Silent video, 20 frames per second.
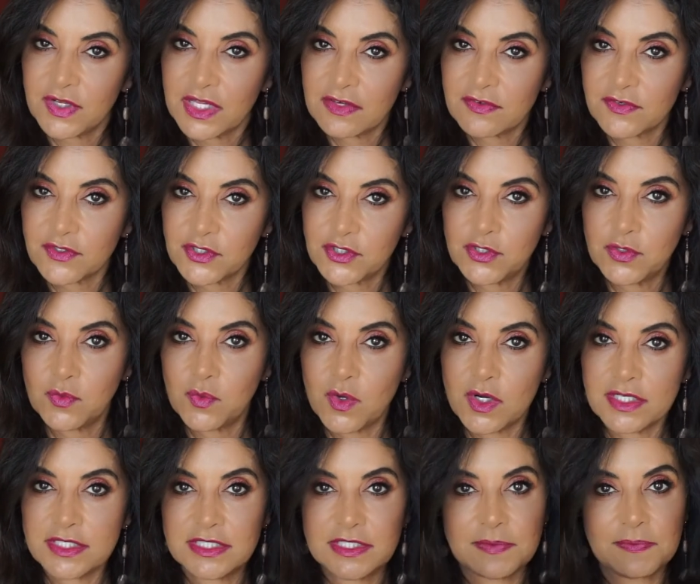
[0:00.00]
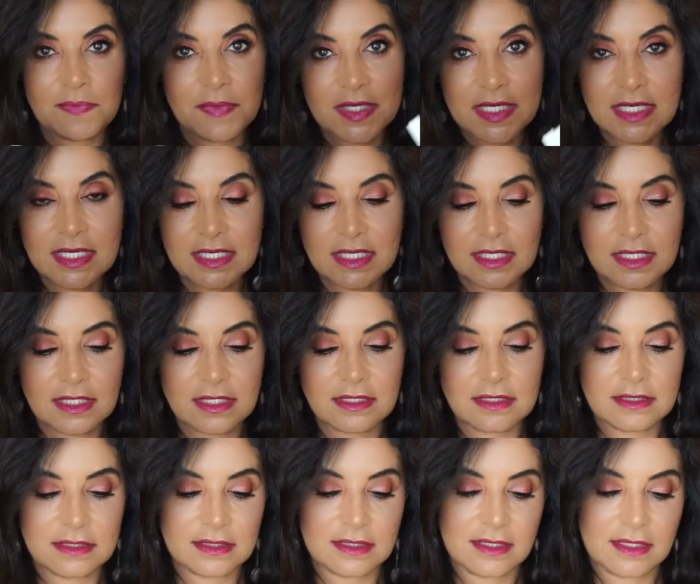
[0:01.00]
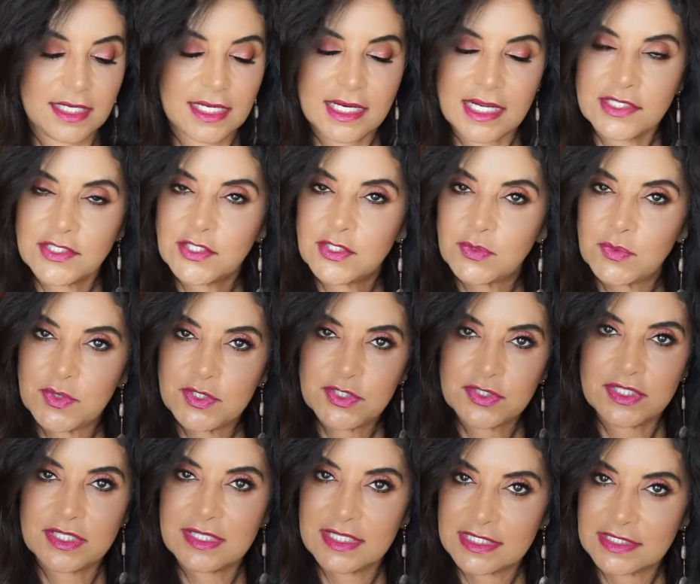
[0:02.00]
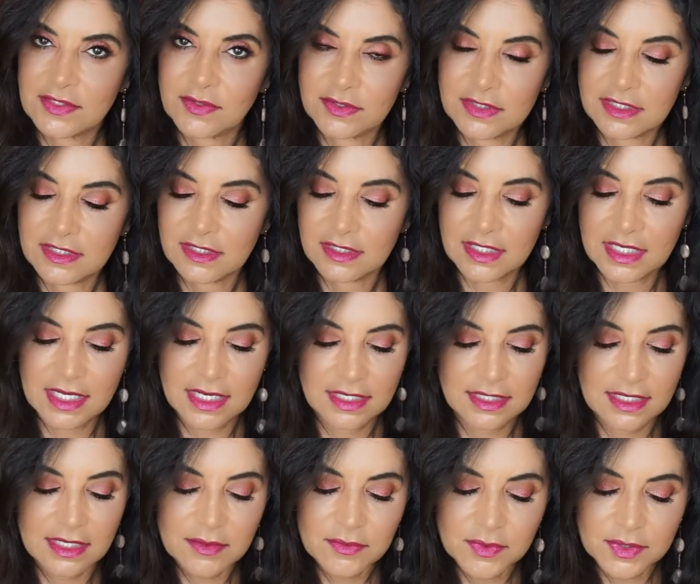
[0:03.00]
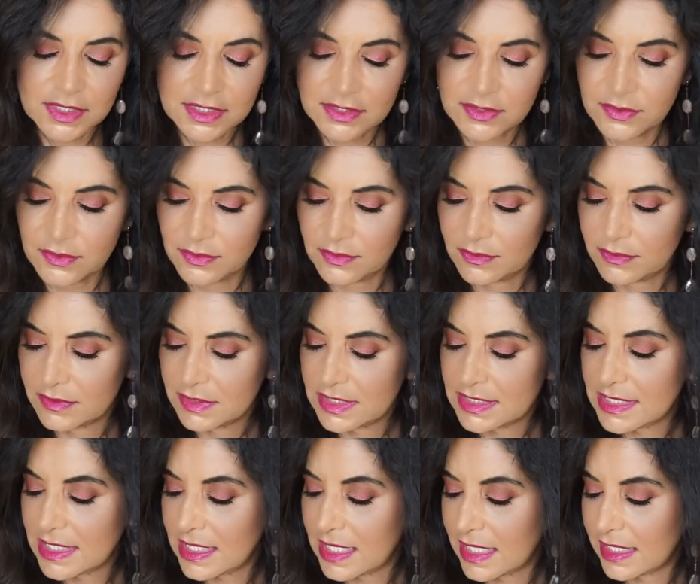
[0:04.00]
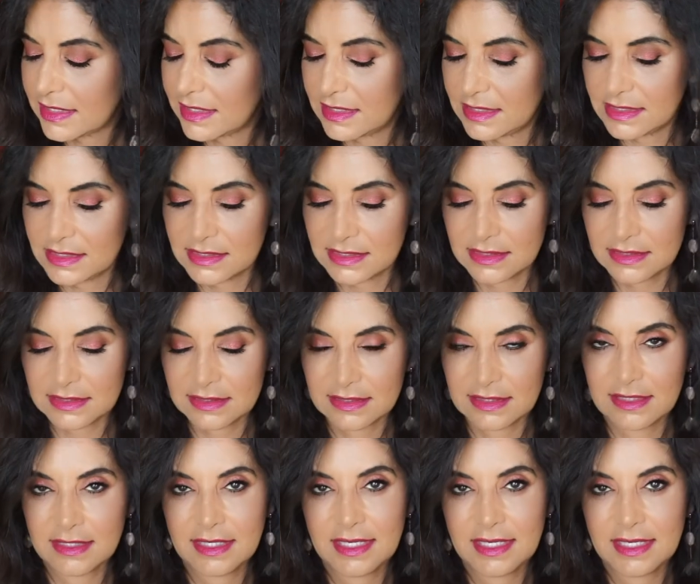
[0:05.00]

flavors you want to be in it. And I just wish that they sold it online. I really do because I like this.